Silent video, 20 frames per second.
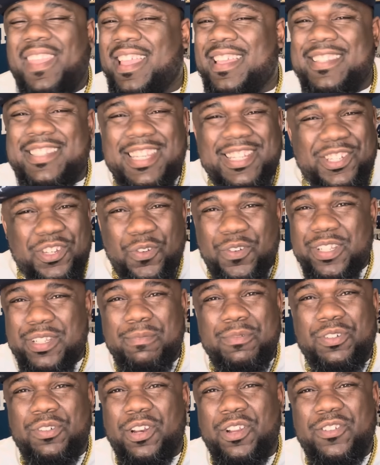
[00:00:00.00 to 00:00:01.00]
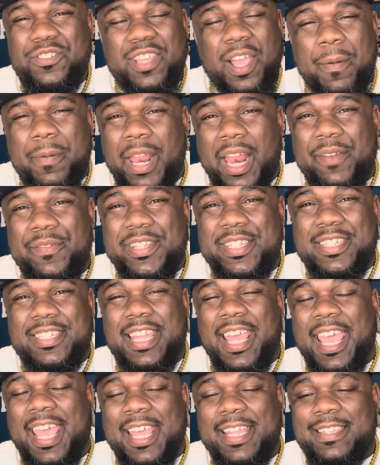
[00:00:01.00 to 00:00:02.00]
Just doing some drills, coming out of his
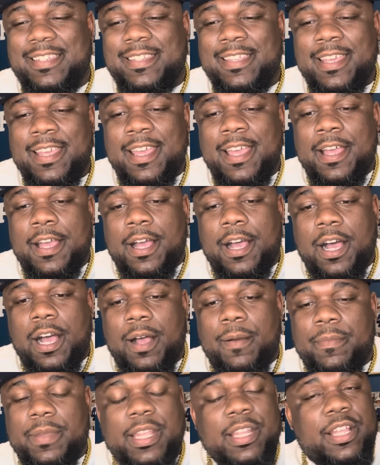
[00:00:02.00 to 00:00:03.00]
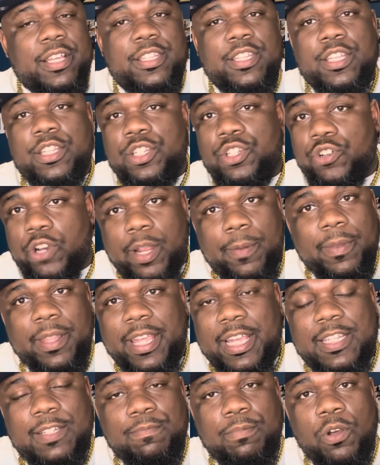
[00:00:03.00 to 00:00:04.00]
stance. He looks extremely
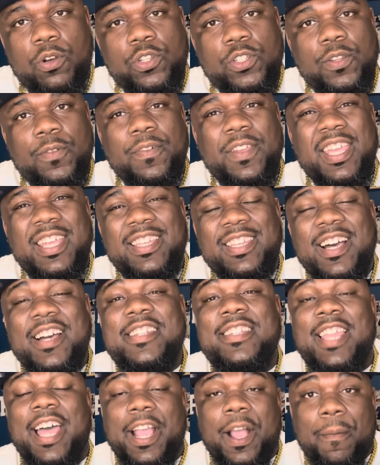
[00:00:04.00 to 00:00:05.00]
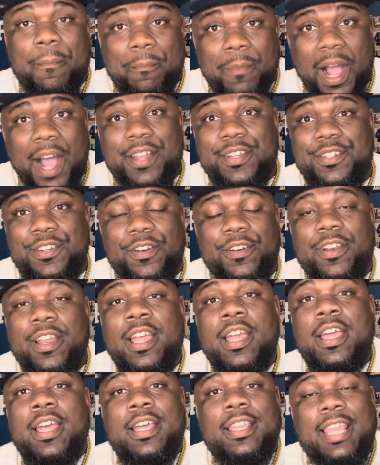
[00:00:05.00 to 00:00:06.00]
explosive. He looks like a monster.
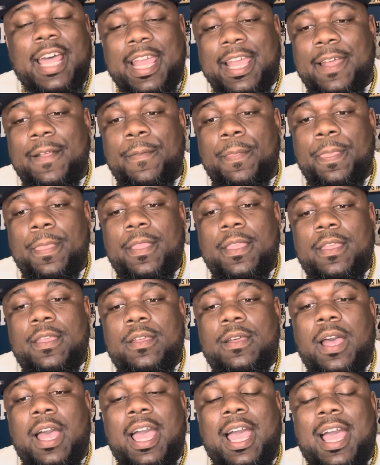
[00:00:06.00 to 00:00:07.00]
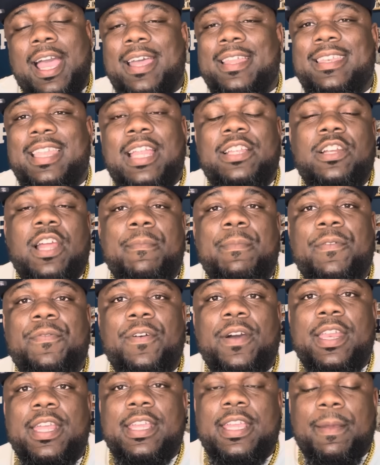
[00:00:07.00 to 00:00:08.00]
Like, not trying to be
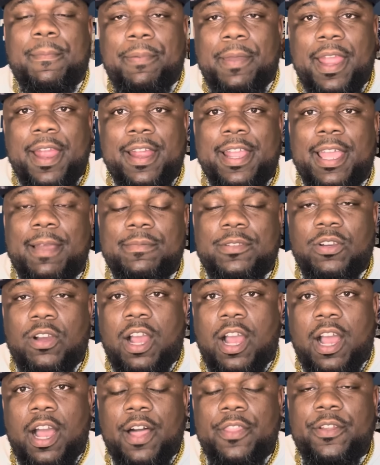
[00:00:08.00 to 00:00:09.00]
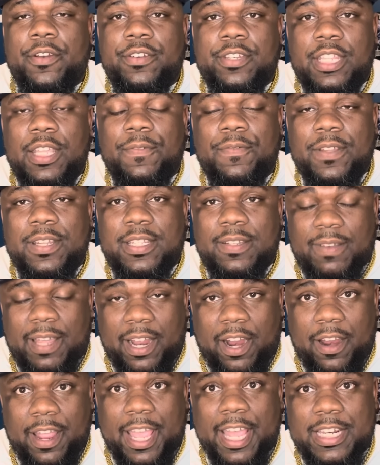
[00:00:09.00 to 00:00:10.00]
funny, comparing him to our other defensive, like
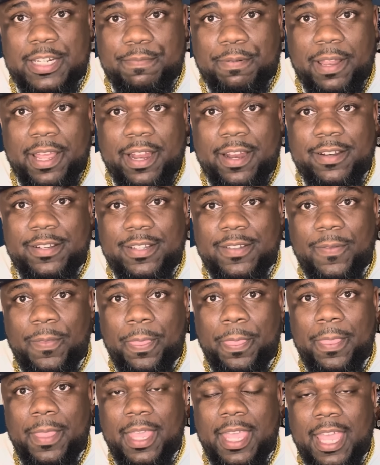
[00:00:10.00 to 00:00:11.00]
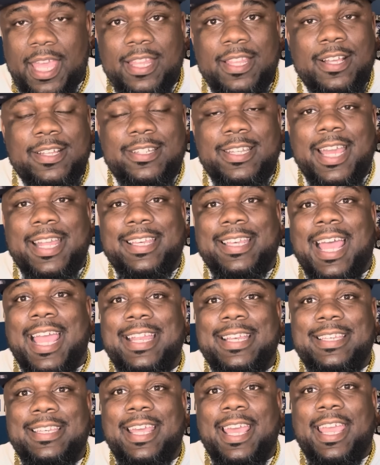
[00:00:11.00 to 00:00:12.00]
our edge players, it looks like night
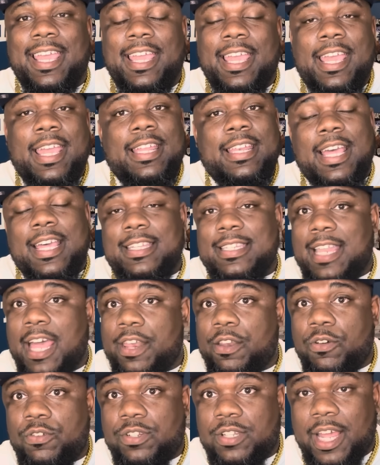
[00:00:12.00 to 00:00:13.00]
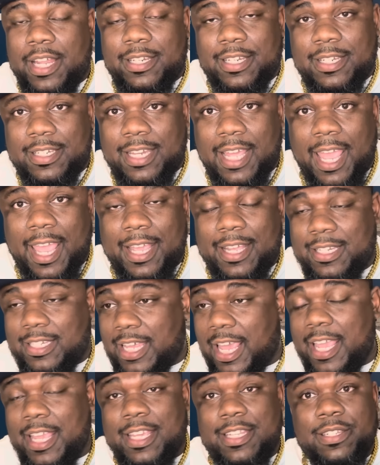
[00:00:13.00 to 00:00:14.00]
and day. That's not no slight to Tank.
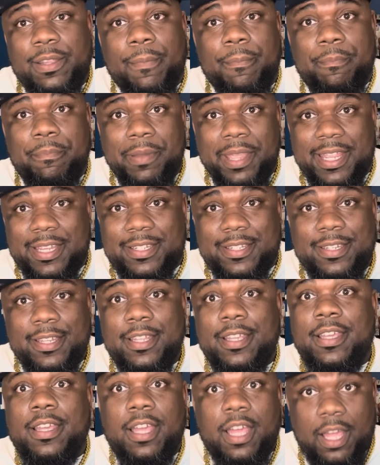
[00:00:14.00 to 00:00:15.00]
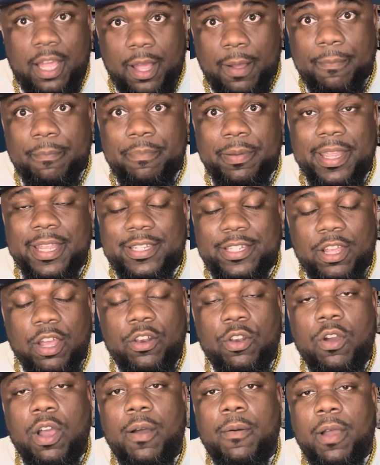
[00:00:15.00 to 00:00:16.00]
Tank is a beast. A beast. Y'all
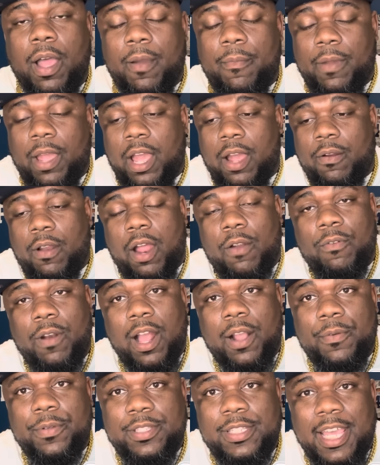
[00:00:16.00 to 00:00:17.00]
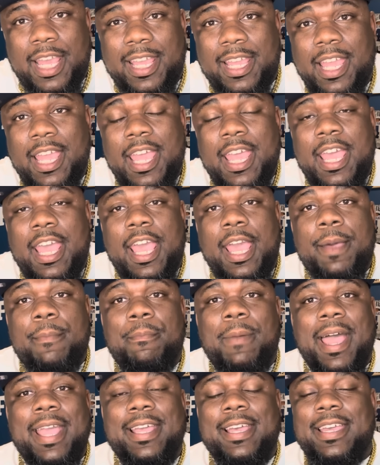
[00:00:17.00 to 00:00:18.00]
know I rock with Tank. And
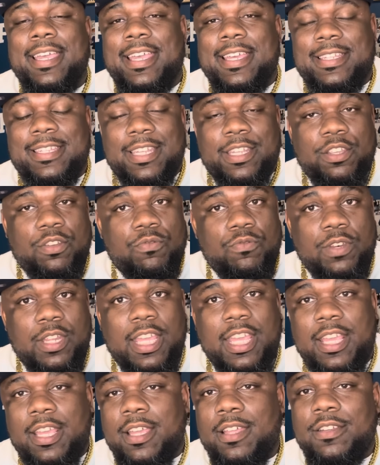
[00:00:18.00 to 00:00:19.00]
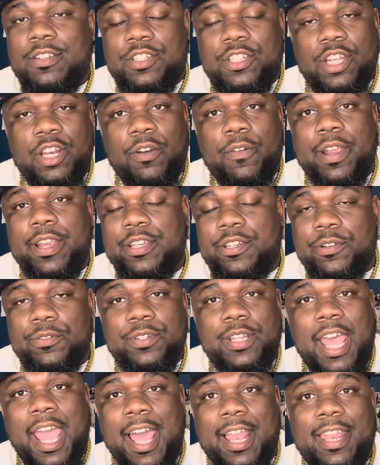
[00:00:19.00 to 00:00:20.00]
Micah is a unique generational
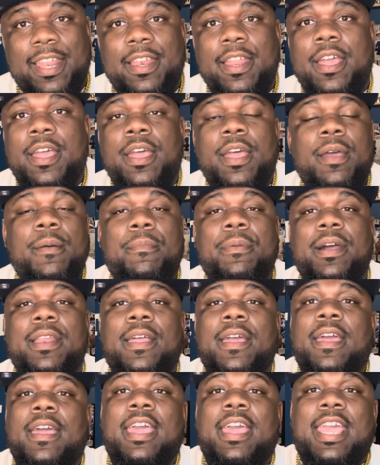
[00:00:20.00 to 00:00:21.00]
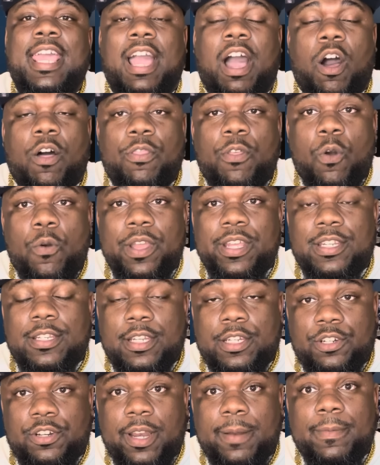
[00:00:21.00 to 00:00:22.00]
talent. But although he's
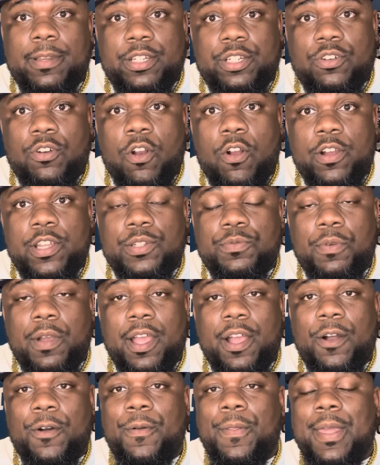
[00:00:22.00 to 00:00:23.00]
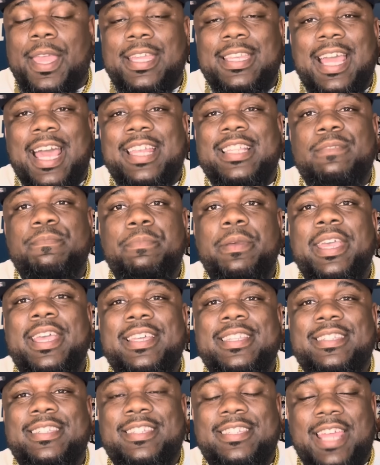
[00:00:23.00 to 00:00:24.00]
extremely strong as well, he's not as big
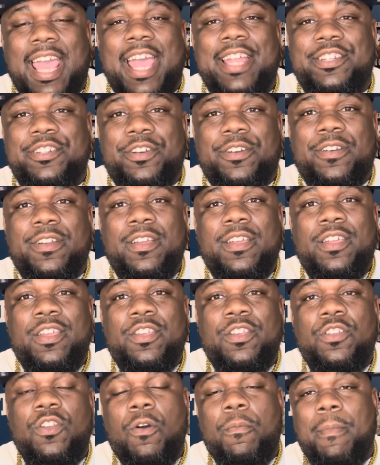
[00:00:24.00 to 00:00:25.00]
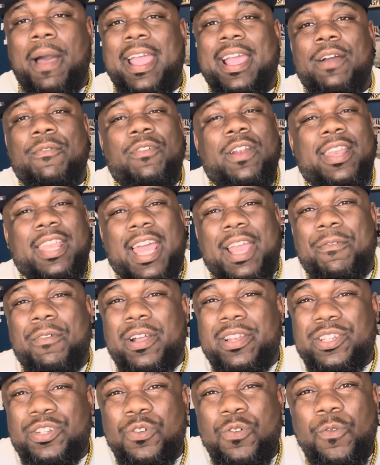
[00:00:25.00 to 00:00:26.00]
as a stature. You know, Micah run like,
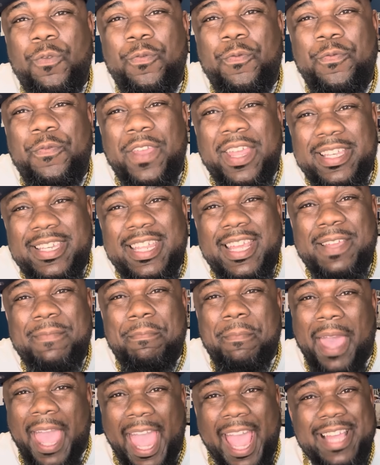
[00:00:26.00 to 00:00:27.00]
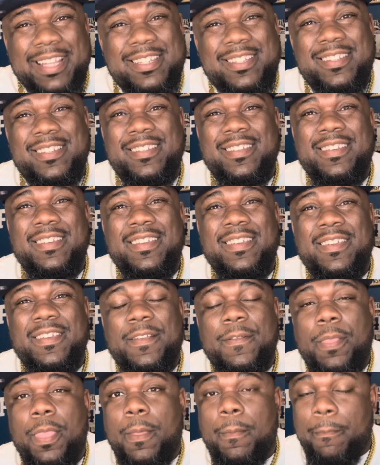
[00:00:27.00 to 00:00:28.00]
what, 250 max?
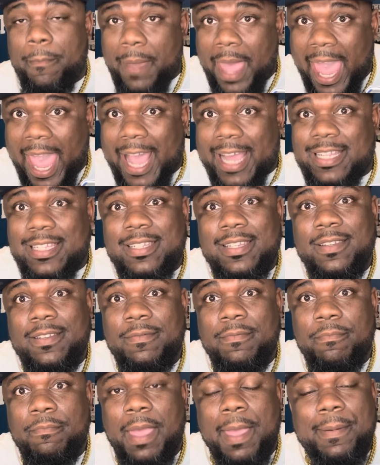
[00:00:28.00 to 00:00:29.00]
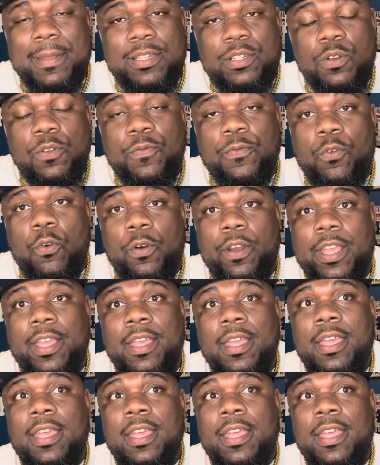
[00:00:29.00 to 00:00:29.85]
Max. Maybe 240.